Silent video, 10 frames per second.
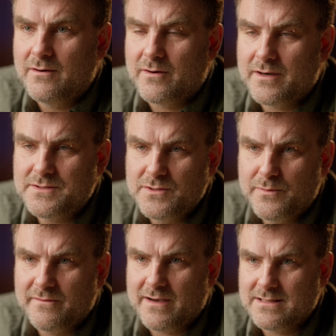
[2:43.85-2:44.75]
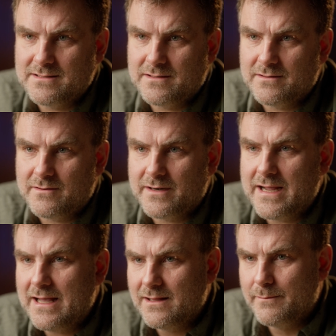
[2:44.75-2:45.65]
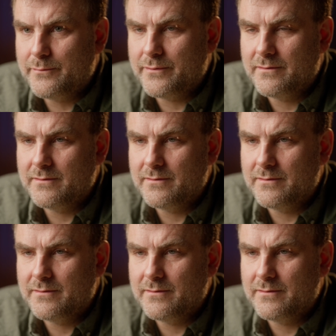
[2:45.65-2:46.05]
or the supervisor or the help